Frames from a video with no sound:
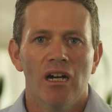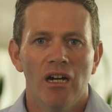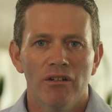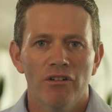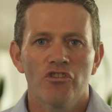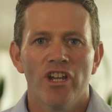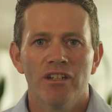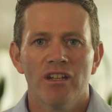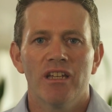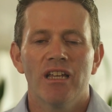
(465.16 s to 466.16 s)
Our
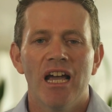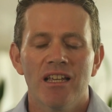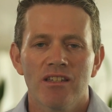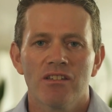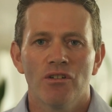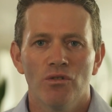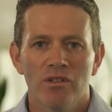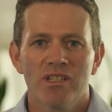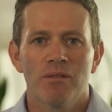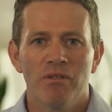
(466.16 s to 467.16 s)
agenda as a
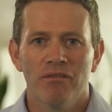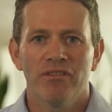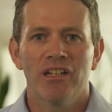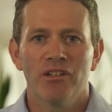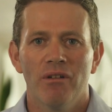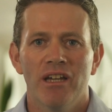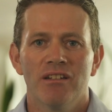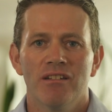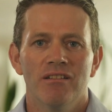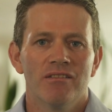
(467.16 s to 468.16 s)
school is to be a value
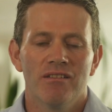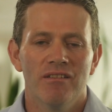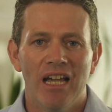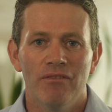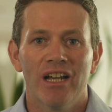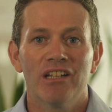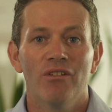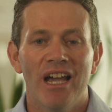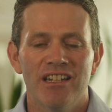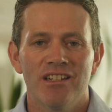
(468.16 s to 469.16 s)

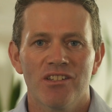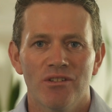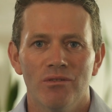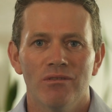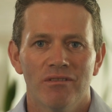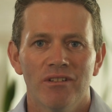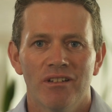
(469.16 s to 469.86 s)
adding school.